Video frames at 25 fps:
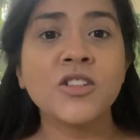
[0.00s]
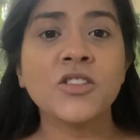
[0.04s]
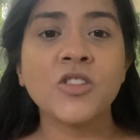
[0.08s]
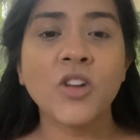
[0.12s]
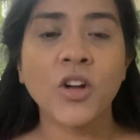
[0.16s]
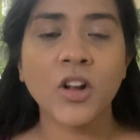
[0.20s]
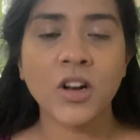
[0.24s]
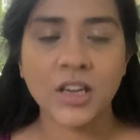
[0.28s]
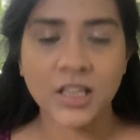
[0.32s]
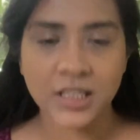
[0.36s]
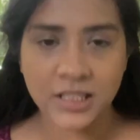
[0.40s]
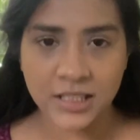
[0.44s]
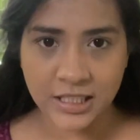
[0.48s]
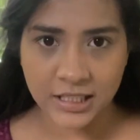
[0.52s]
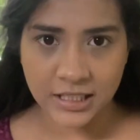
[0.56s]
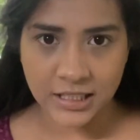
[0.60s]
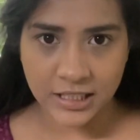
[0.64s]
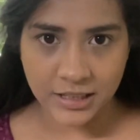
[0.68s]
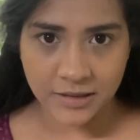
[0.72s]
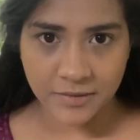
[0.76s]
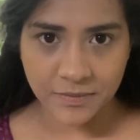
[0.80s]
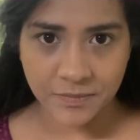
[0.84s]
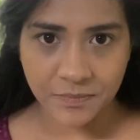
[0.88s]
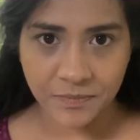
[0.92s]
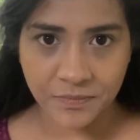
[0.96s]

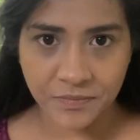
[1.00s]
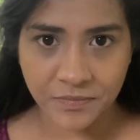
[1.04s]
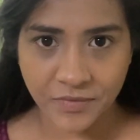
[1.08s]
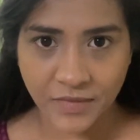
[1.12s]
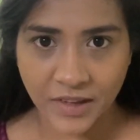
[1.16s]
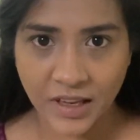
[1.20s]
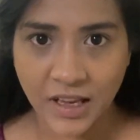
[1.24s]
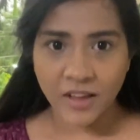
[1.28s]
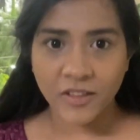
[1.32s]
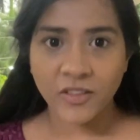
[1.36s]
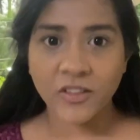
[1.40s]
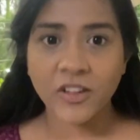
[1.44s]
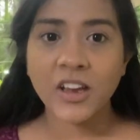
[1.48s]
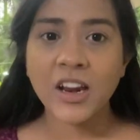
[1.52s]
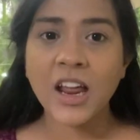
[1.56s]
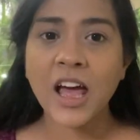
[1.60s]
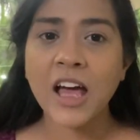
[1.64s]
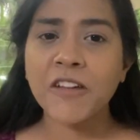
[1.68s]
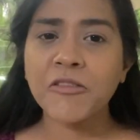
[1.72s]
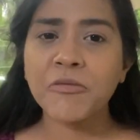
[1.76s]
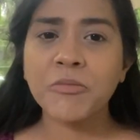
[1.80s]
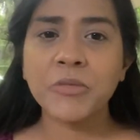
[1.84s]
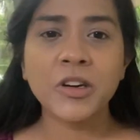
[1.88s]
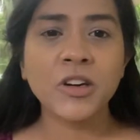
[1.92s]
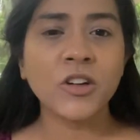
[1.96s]
Solidity. There
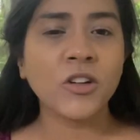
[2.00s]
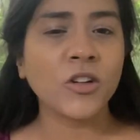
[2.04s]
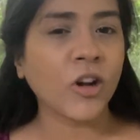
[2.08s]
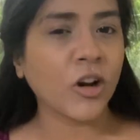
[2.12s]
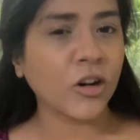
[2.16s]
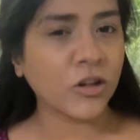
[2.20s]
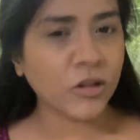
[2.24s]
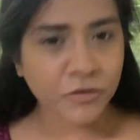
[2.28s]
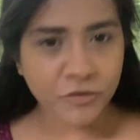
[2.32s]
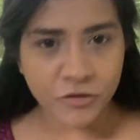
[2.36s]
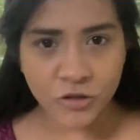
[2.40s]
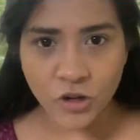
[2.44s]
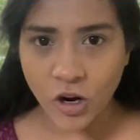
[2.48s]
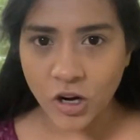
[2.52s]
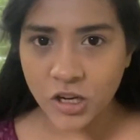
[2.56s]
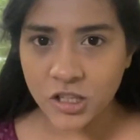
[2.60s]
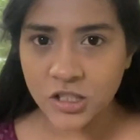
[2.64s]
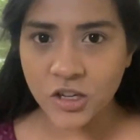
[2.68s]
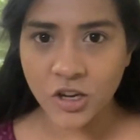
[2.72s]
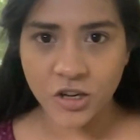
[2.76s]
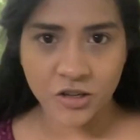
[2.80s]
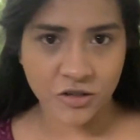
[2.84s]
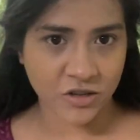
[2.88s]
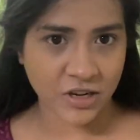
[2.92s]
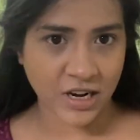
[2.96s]
have been a lot of
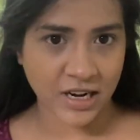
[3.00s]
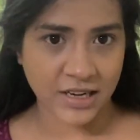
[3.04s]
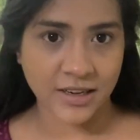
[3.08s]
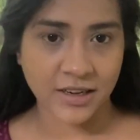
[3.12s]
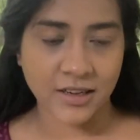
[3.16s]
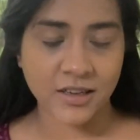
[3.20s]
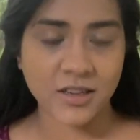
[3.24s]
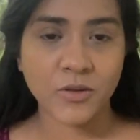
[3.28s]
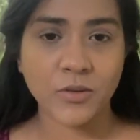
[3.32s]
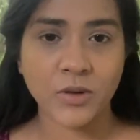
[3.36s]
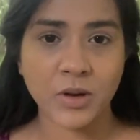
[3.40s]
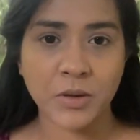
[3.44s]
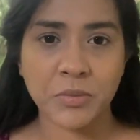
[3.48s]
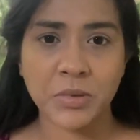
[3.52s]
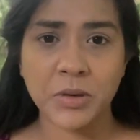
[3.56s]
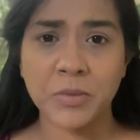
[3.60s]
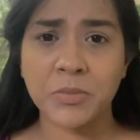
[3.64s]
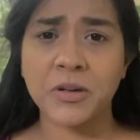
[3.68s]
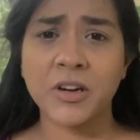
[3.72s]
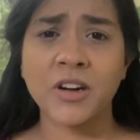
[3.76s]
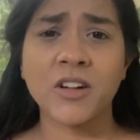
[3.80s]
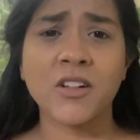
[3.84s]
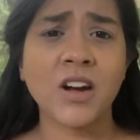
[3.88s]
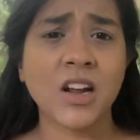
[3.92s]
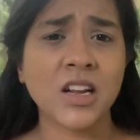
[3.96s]
talks on Reddit where
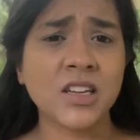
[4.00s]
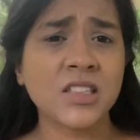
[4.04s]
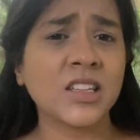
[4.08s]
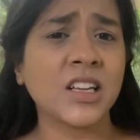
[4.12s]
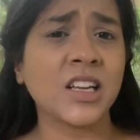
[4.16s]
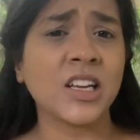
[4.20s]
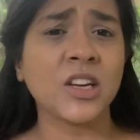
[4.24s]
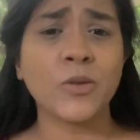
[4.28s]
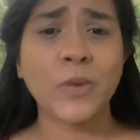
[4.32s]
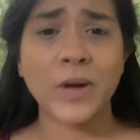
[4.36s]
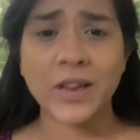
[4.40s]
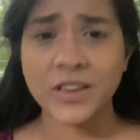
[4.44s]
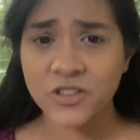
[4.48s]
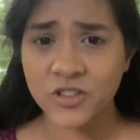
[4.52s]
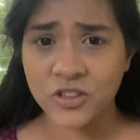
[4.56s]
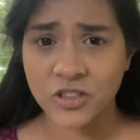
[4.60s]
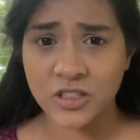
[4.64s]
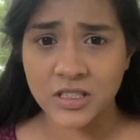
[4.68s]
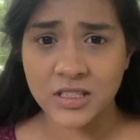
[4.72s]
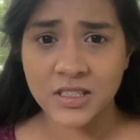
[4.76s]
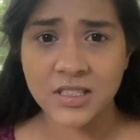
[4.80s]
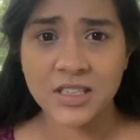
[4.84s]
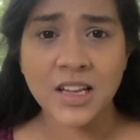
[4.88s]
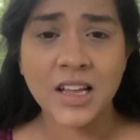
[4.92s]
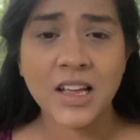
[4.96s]
people are asking
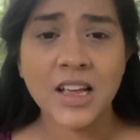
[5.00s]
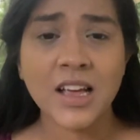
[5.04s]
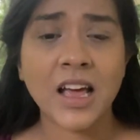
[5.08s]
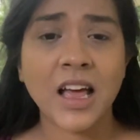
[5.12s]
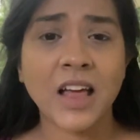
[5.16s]
questions